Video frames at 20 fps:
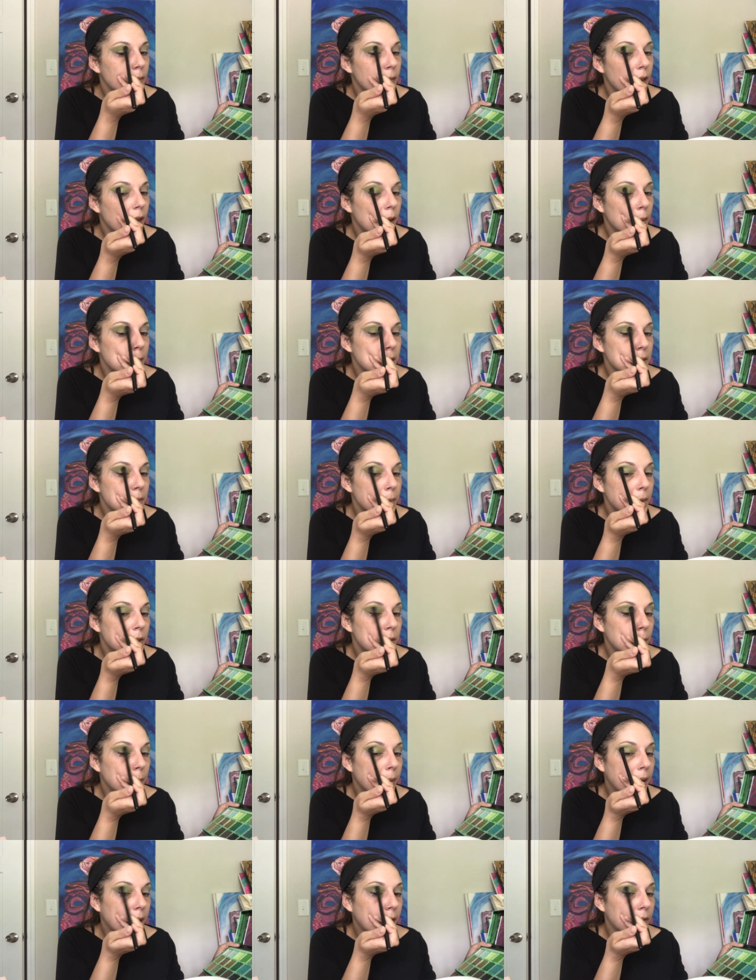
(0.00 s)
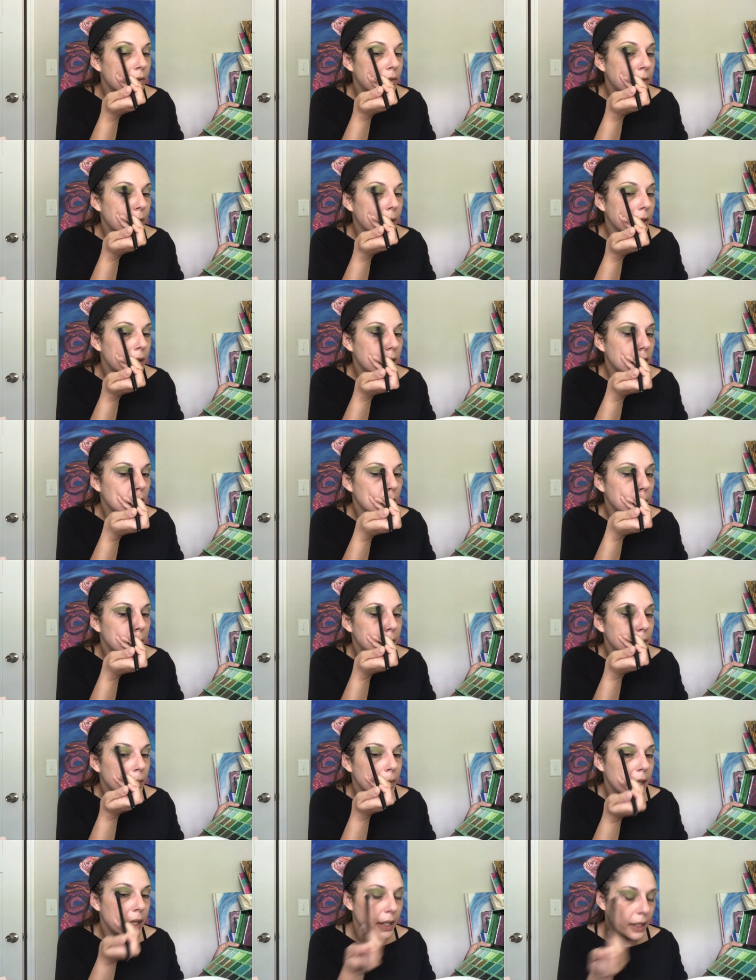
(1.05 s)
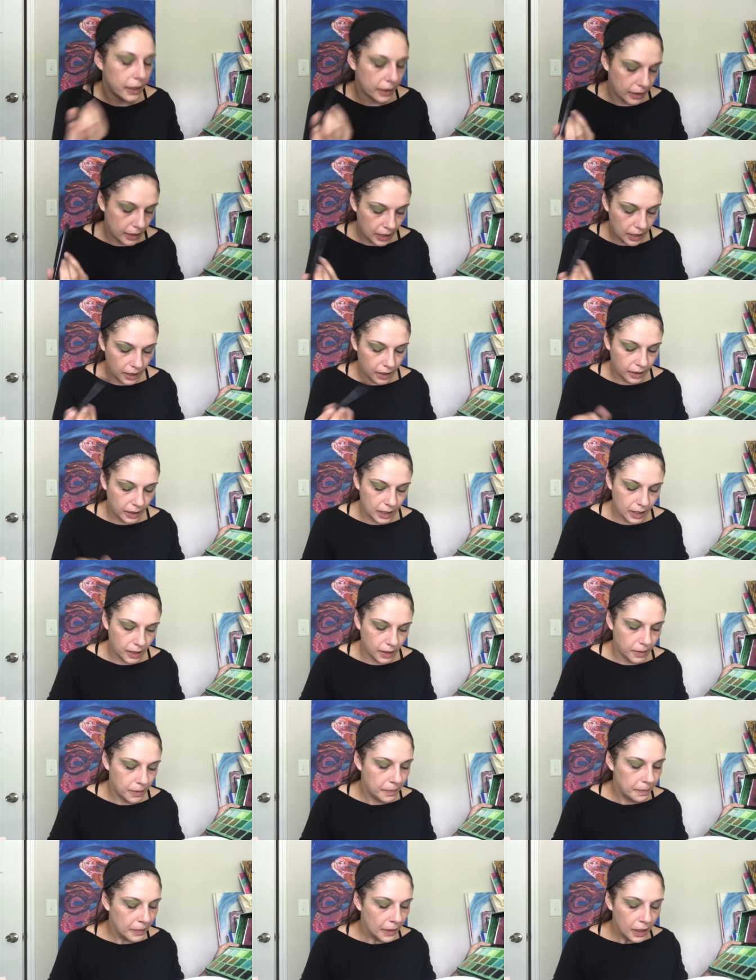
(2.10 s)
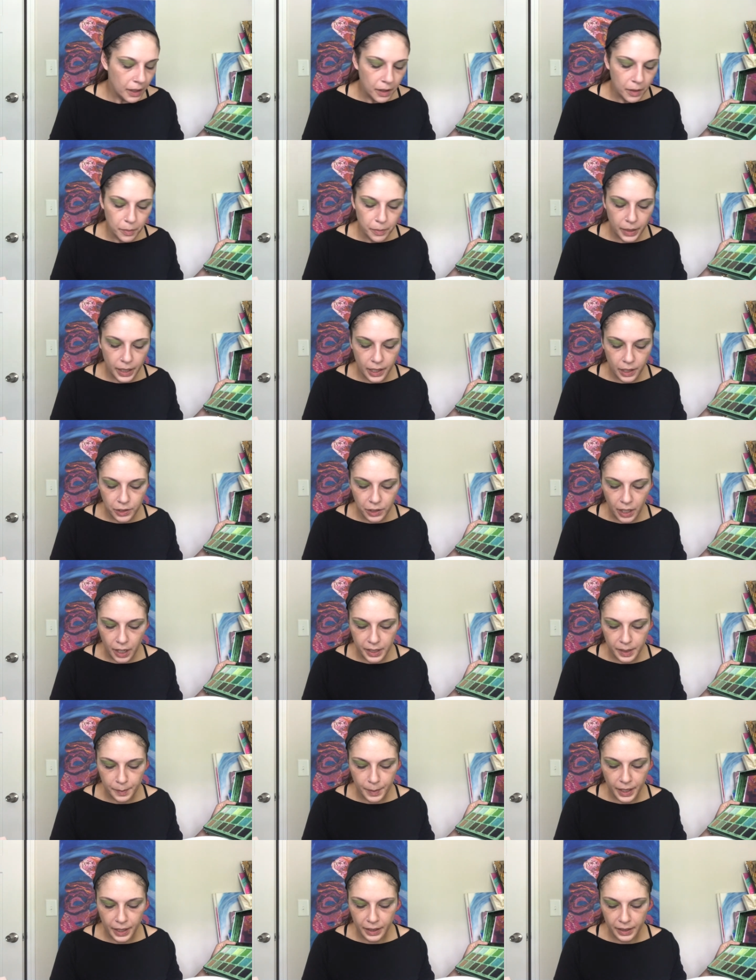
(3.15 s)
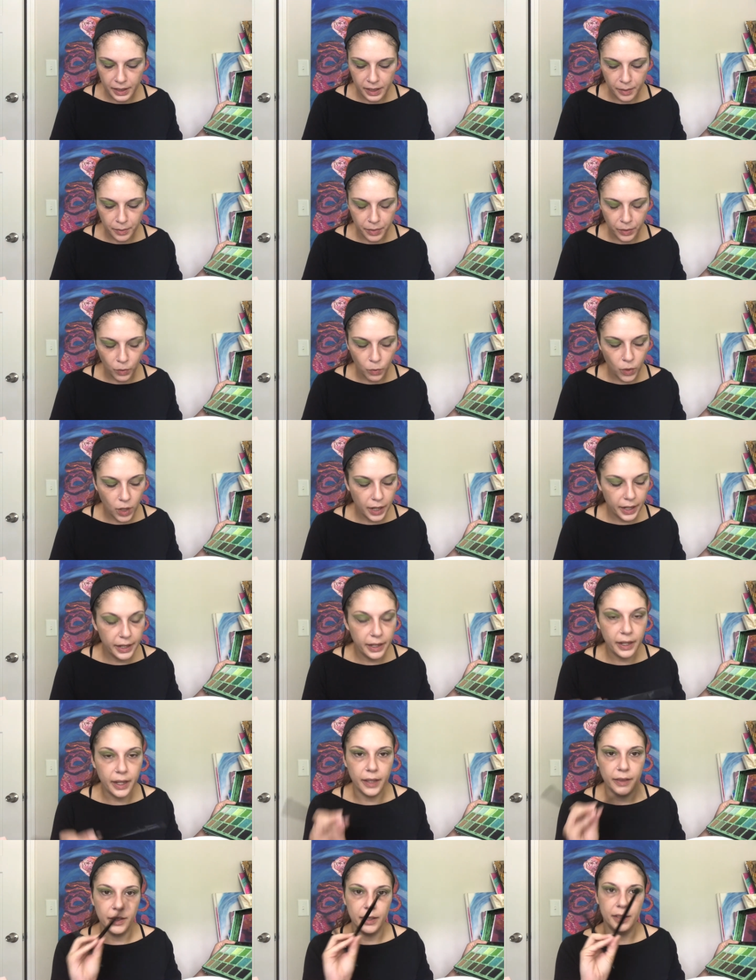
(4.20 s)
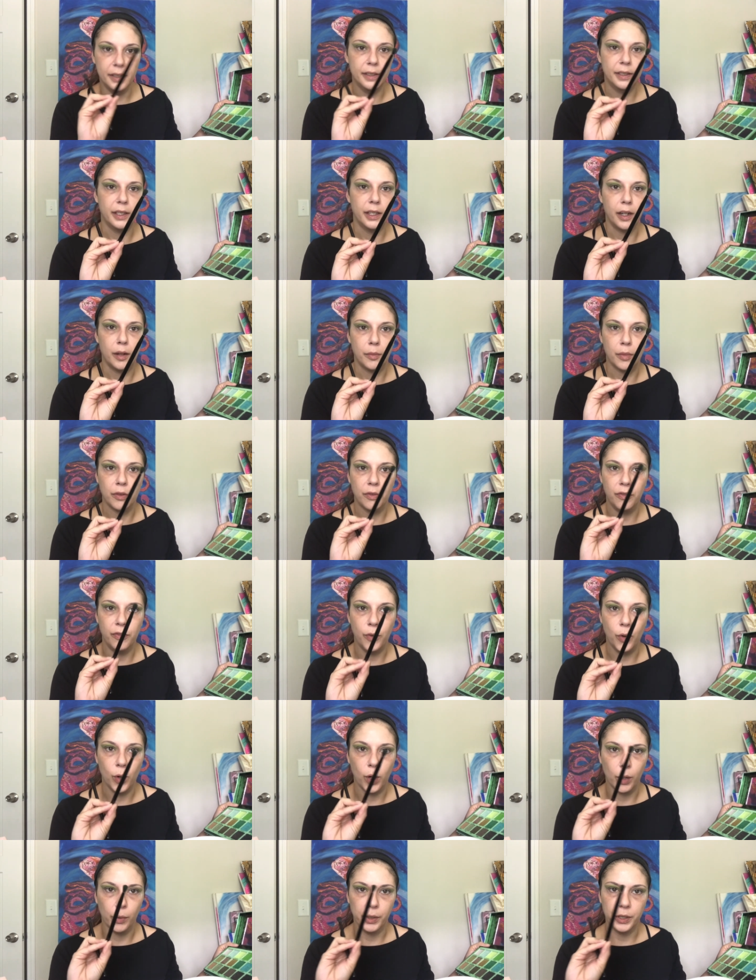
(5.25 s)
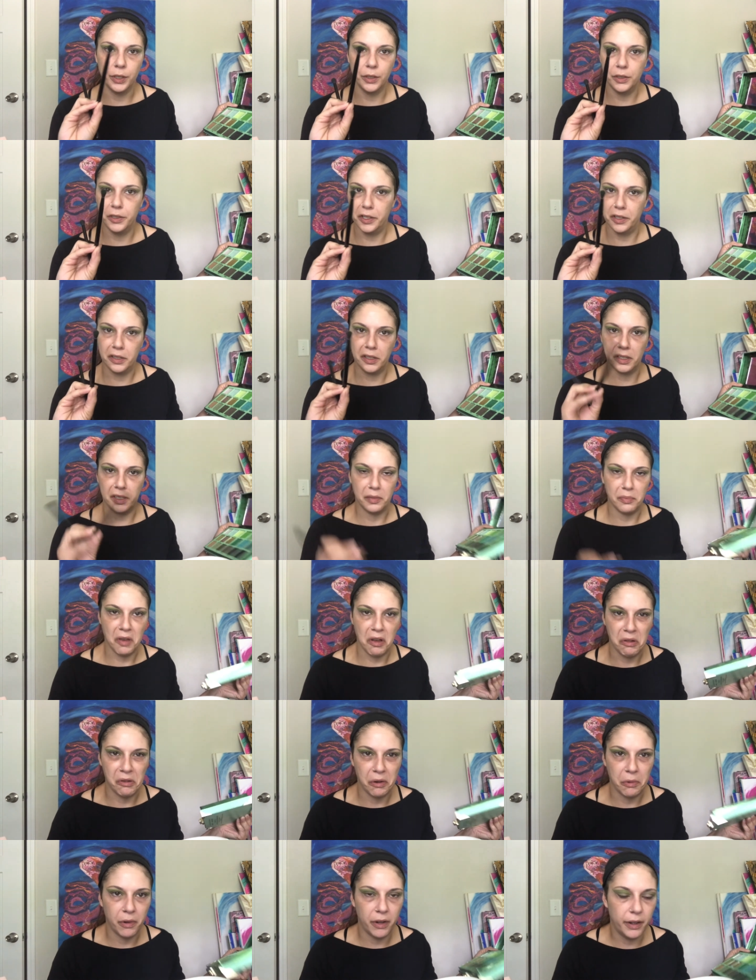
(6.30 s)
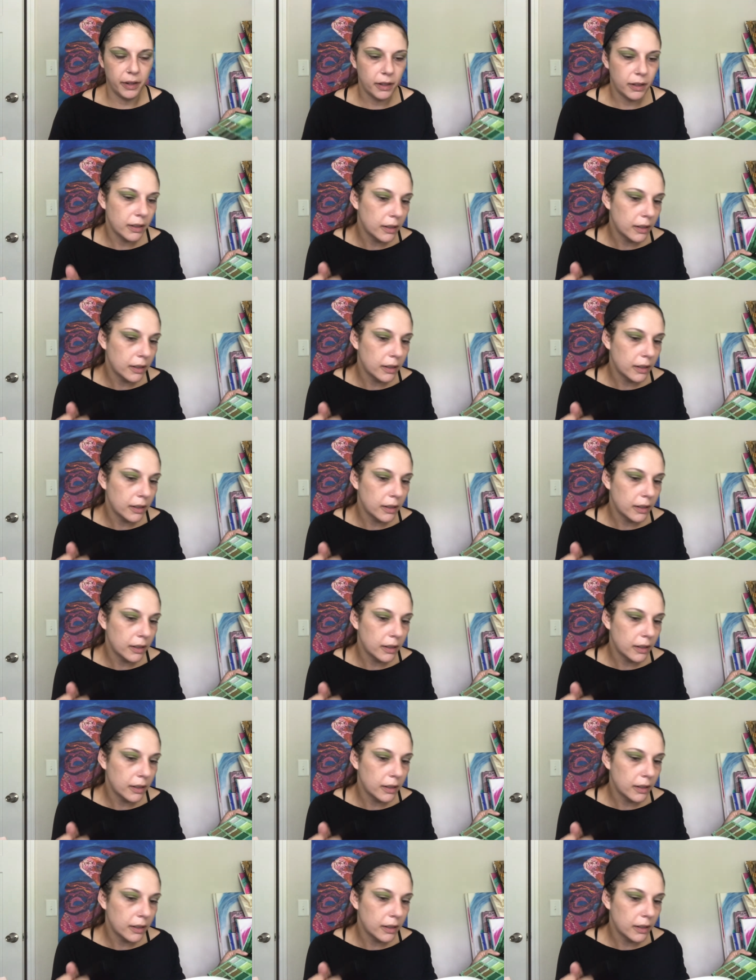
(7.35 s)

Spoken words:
I'm just switching back and forth here between the, again, BH Cosmetics number 1, and this is the number 4, which is just a smaller one.